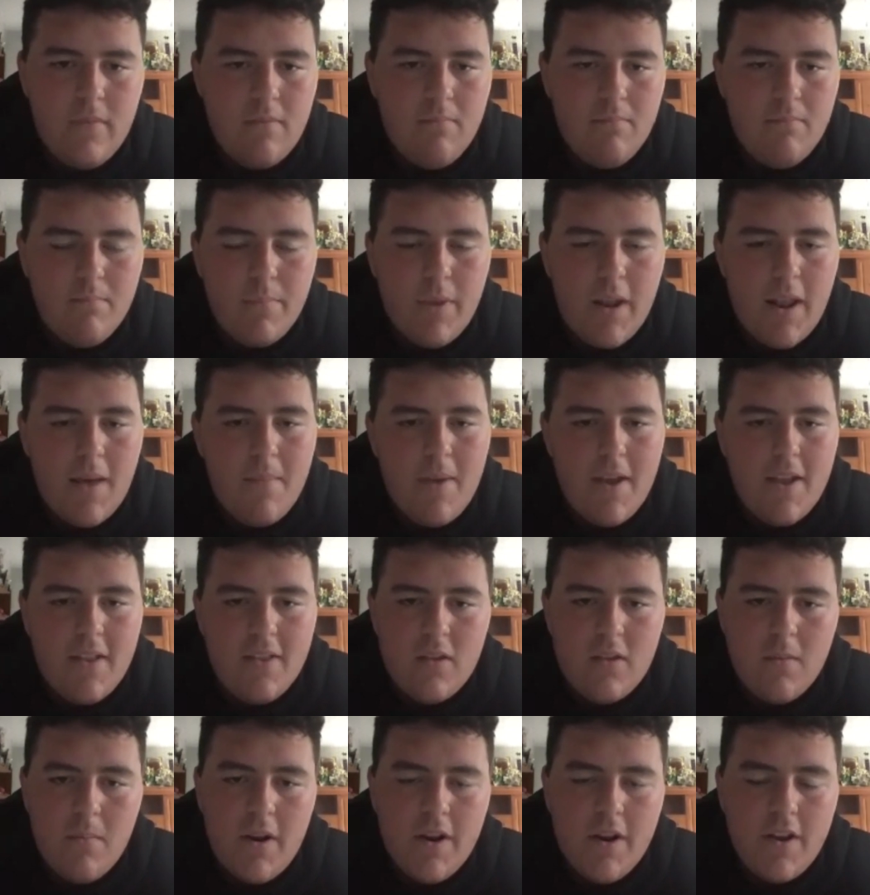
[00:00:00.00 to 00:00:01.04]
But I made
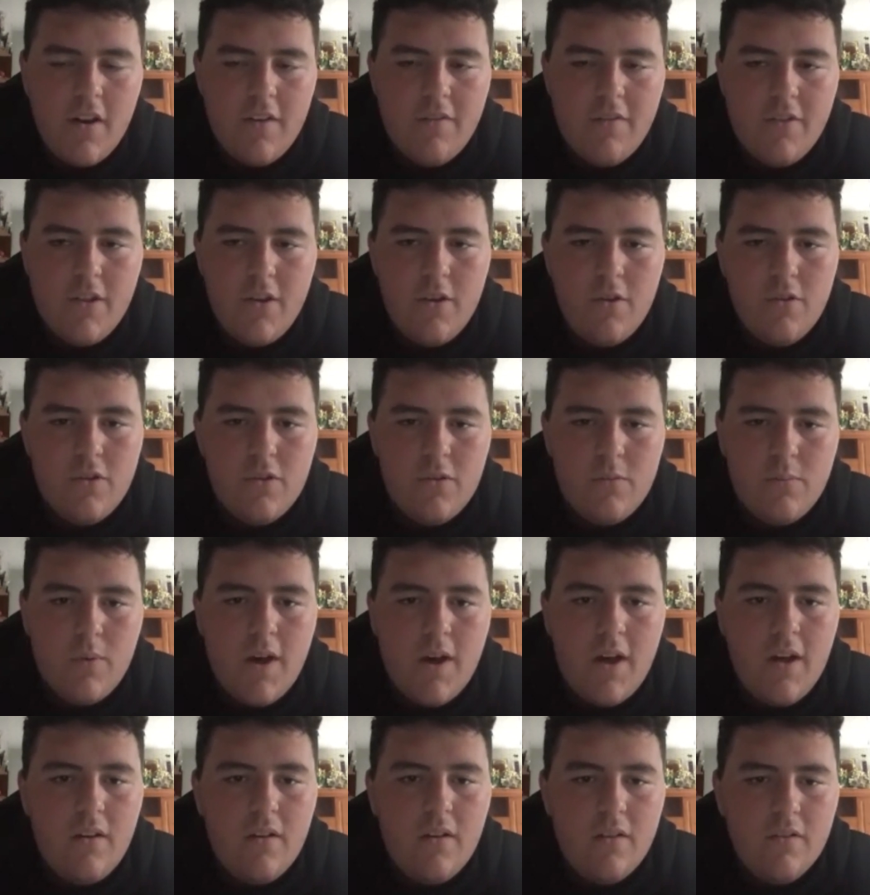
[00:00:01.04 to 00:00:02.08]
some money off of those as
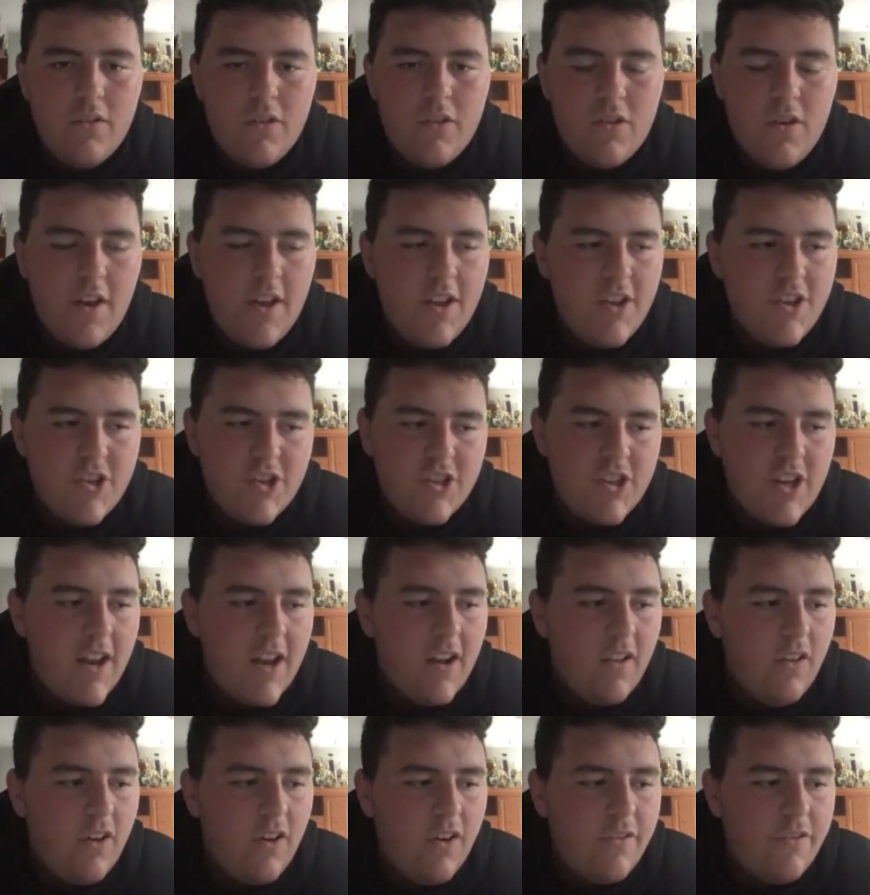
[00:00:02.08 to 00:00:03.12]
well. So you just got
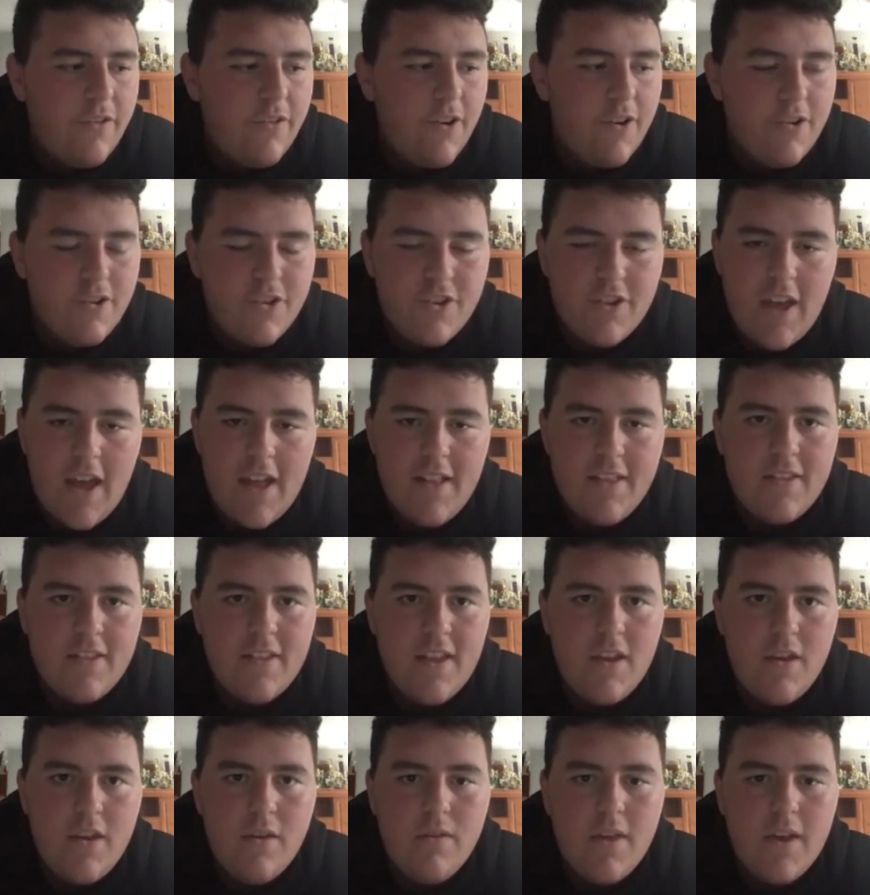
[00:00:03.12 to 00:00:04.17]
to look for sets
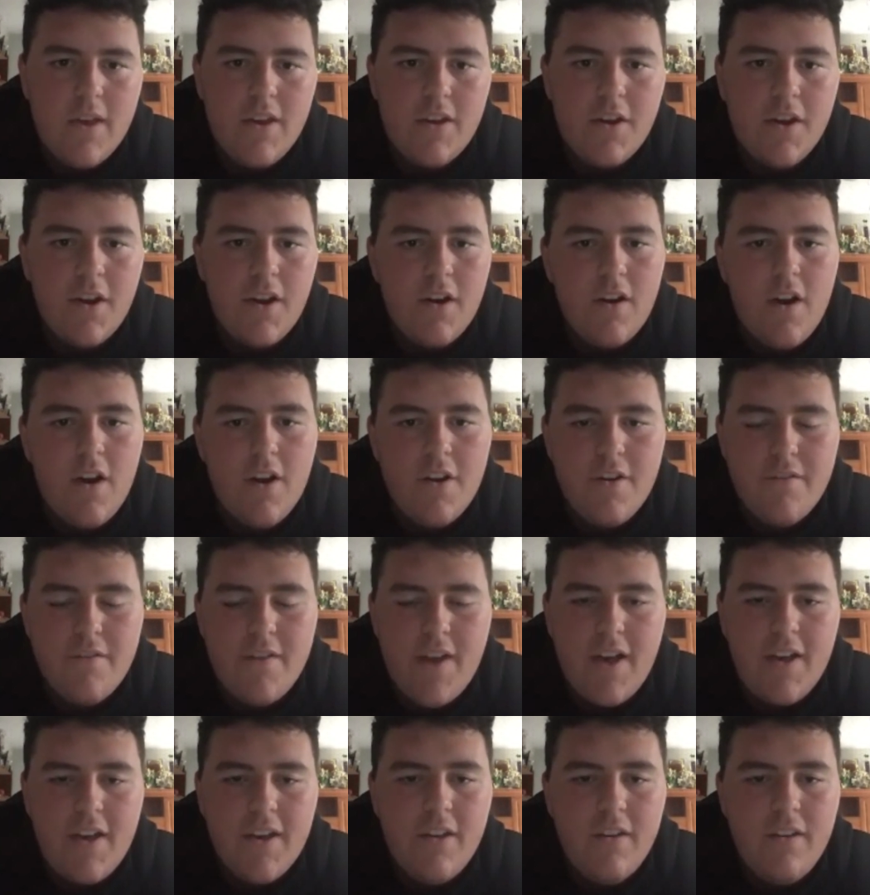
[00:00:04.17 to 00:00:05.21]
that you think are
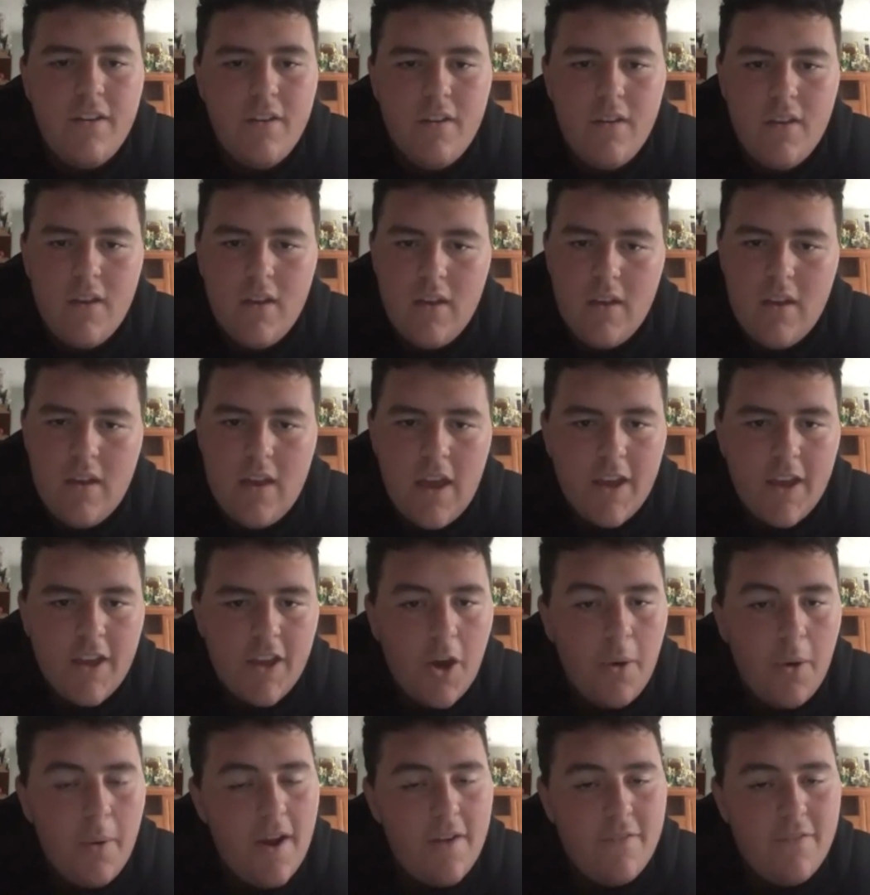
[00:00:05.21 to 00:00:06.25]
undervalued, and
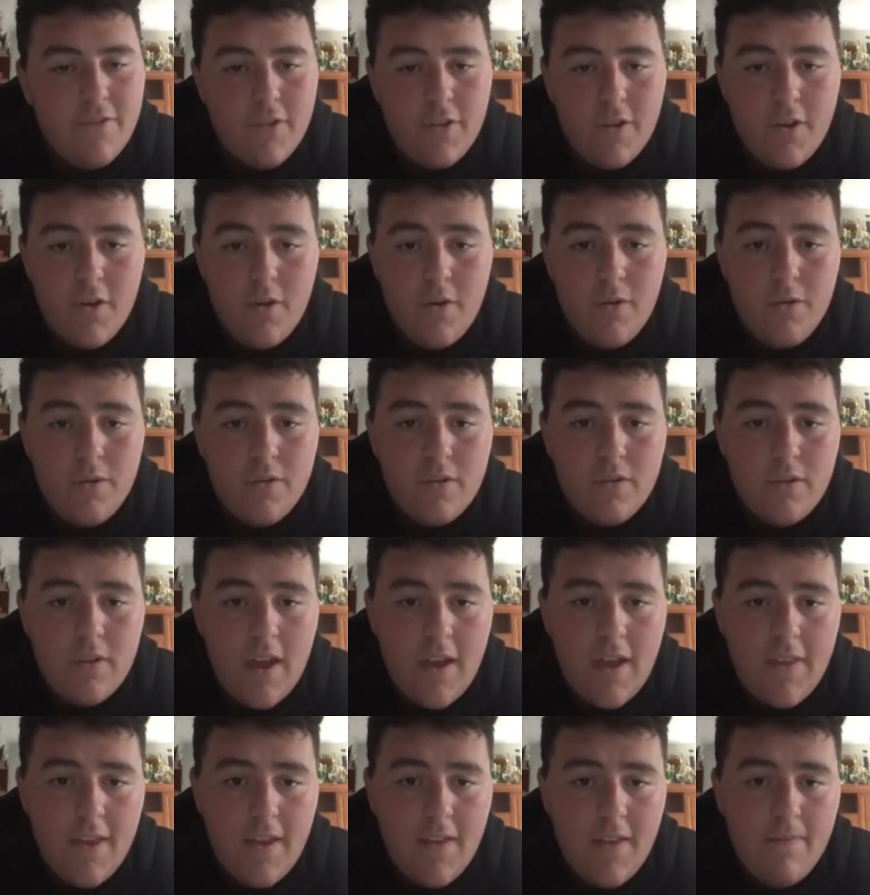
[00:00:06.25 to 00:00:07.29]
go after those,
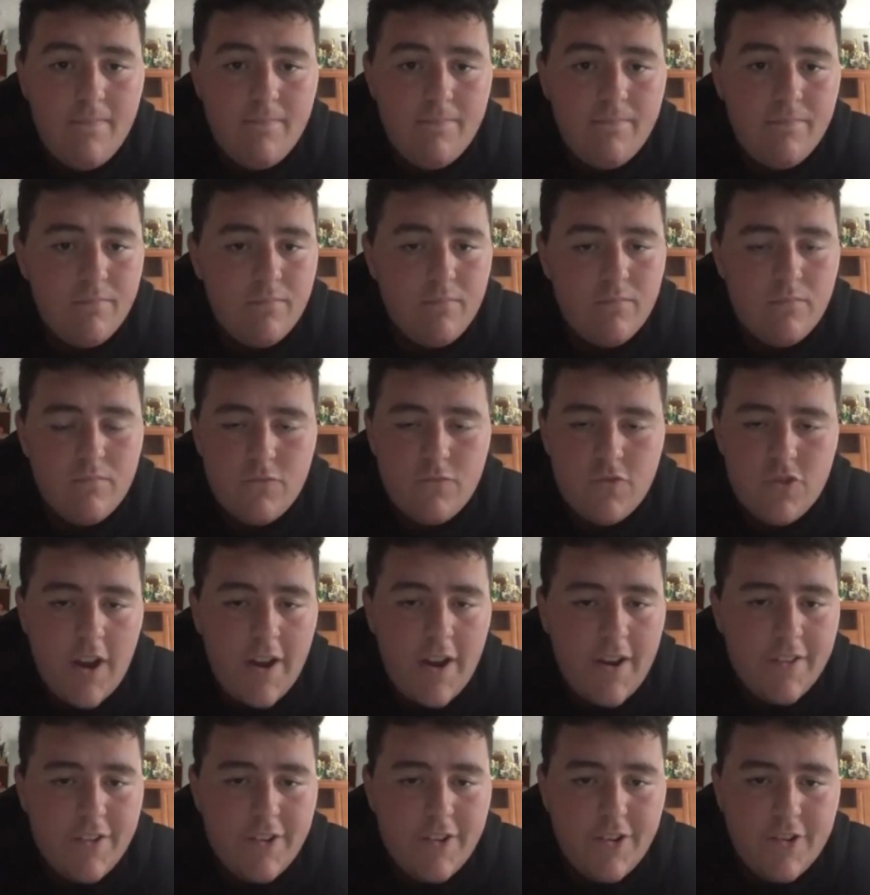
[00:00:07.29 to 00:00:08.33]
and then
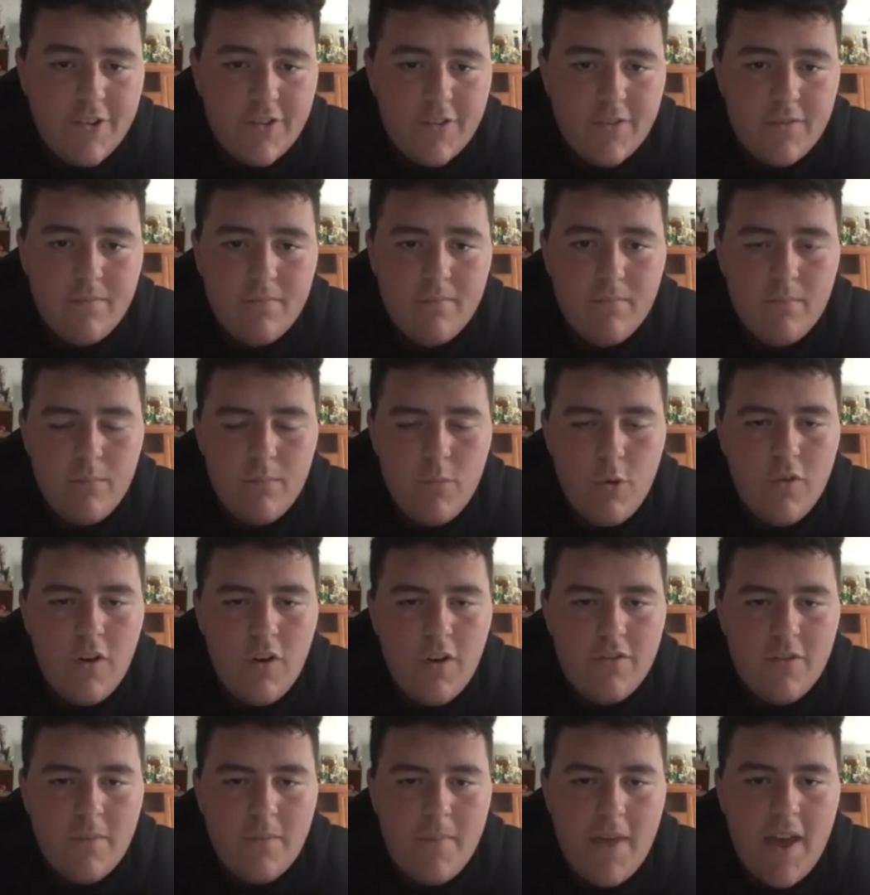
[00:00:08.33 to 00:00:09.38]
try to just move
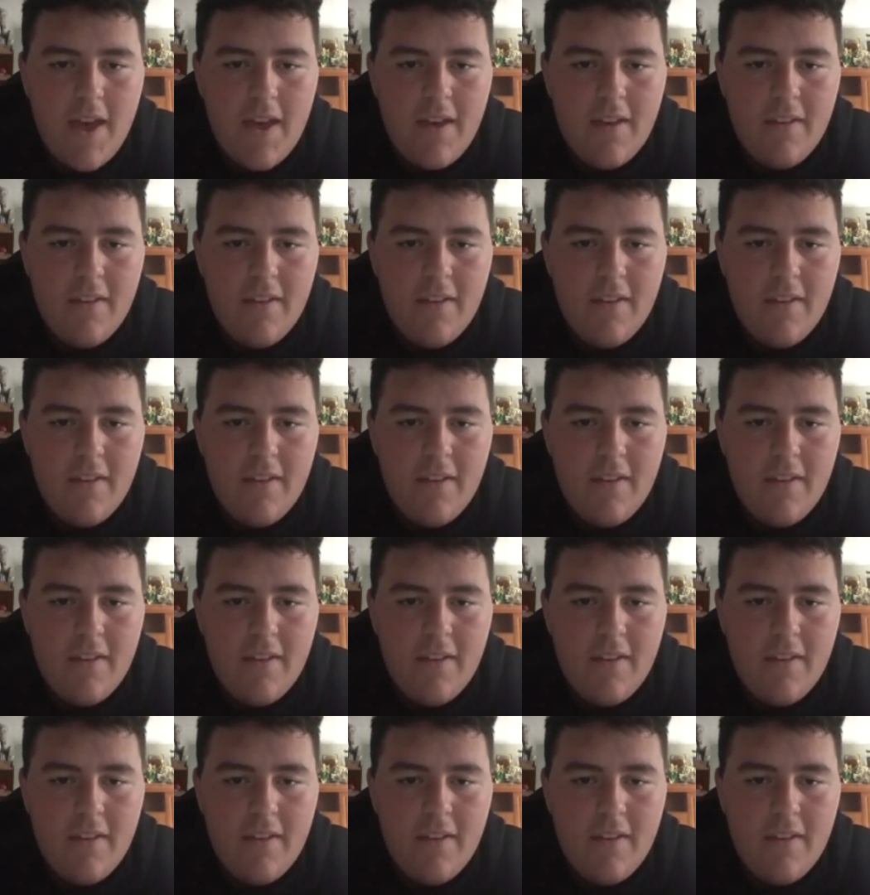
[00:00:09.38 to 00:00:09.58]
on from that